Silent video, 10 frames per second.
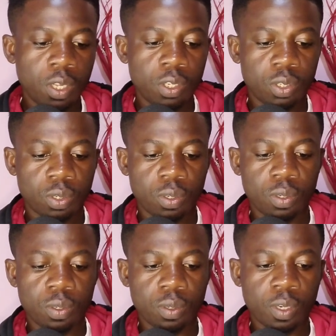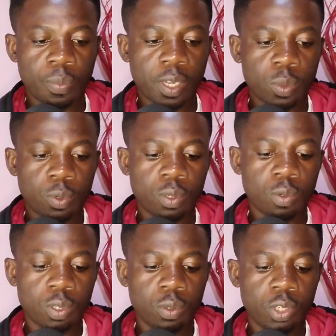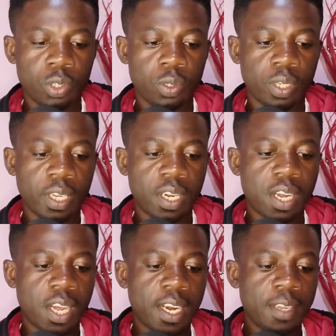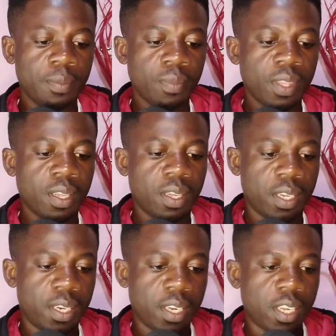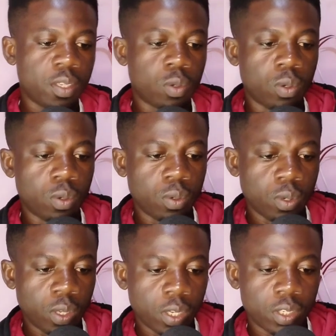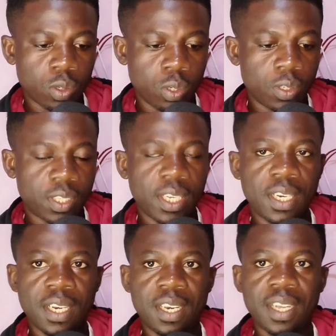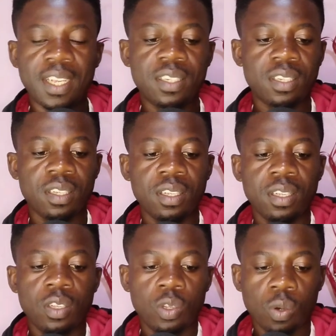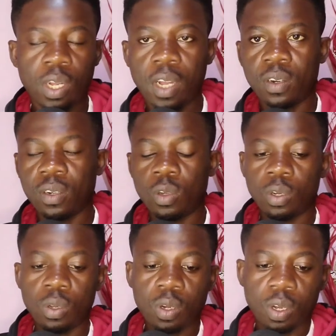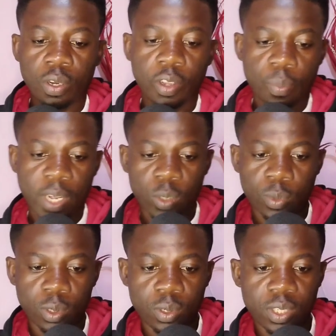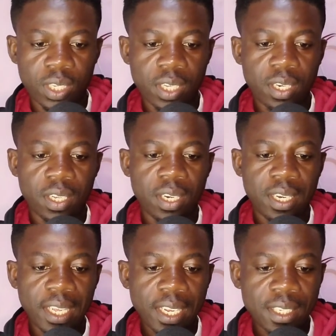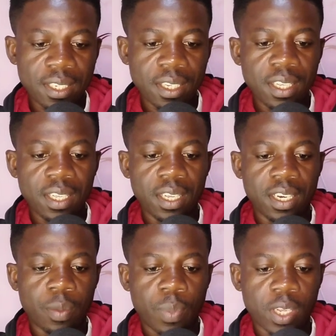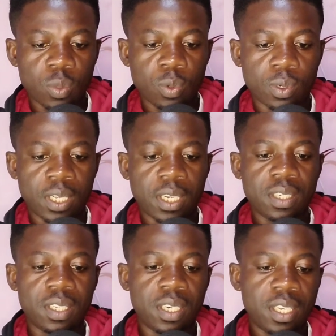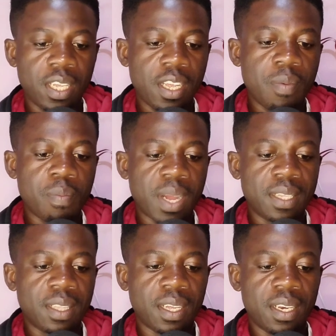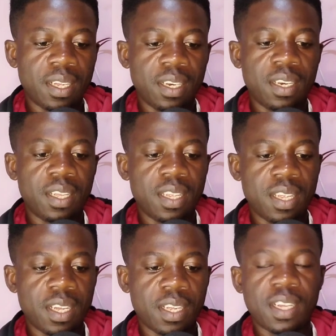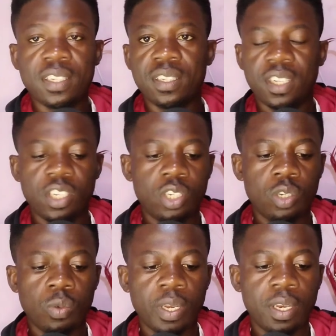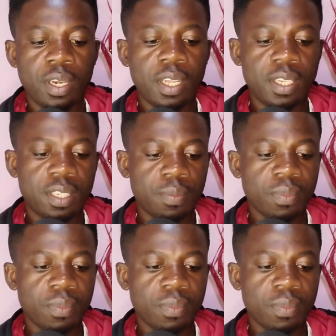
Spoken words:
so the passport was issued in Ghana, and then let's go. So you state the date. You look on your passport, you see the date in the passport, that is the day, month, and then the year, that is the issuing date.